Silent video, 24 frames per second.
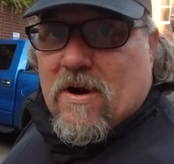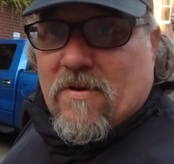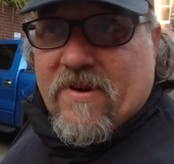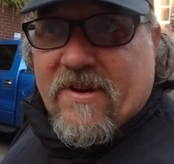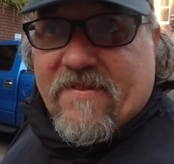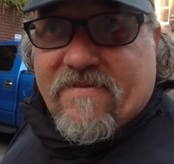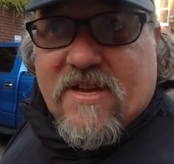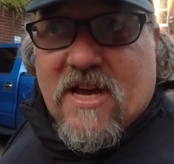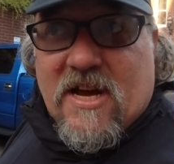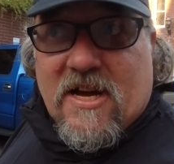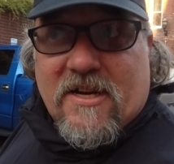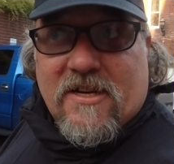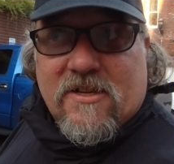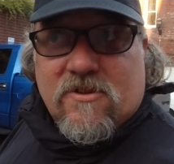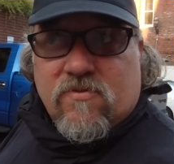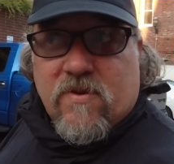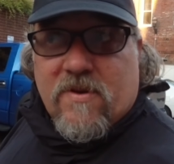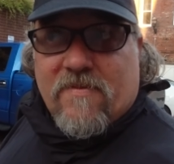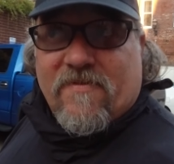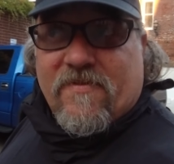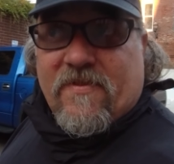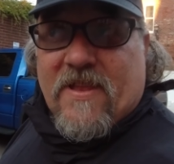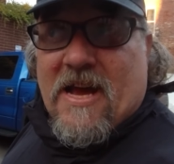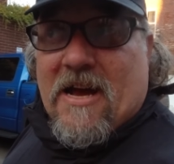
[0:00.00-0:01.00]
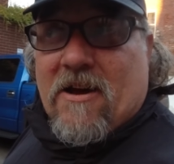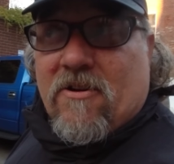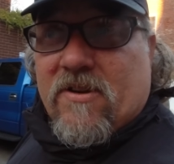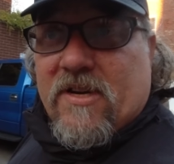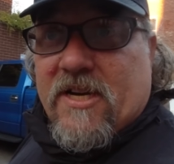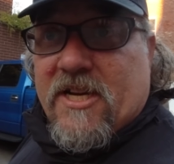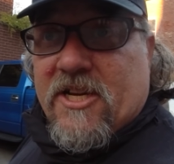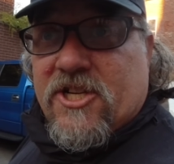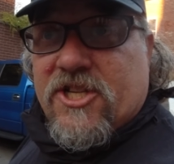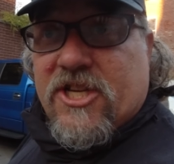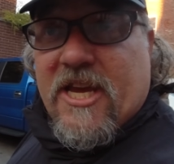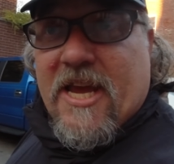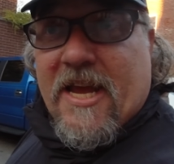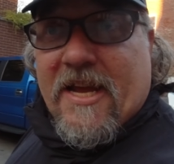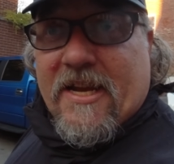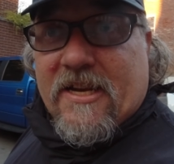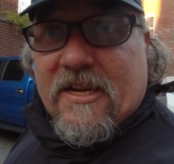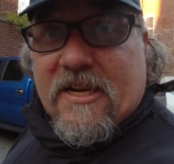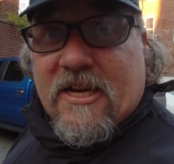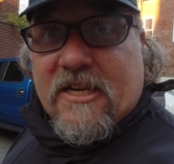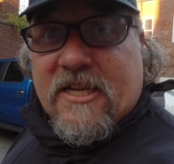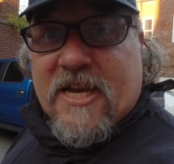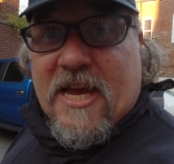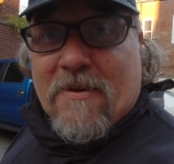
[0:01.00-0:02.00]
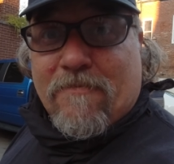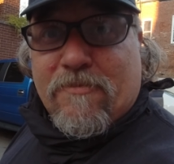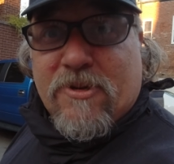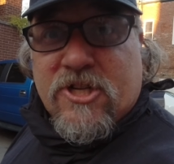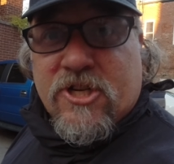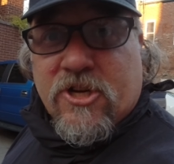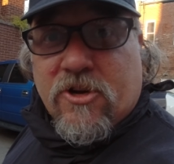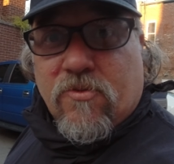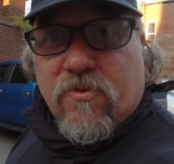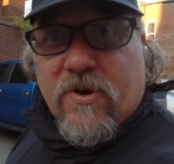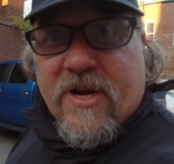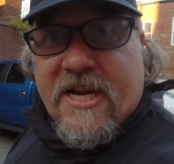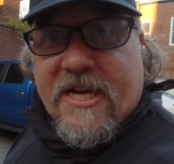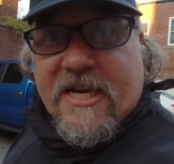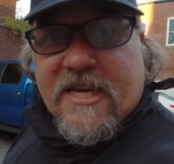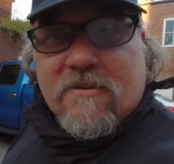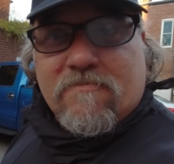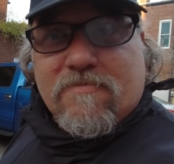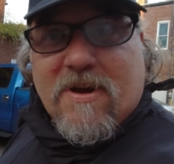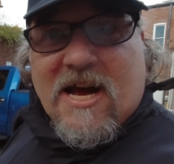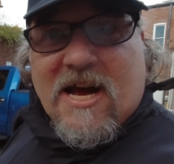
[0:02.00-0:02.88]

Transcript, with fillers: what we've done is we've now initiated a temperature reading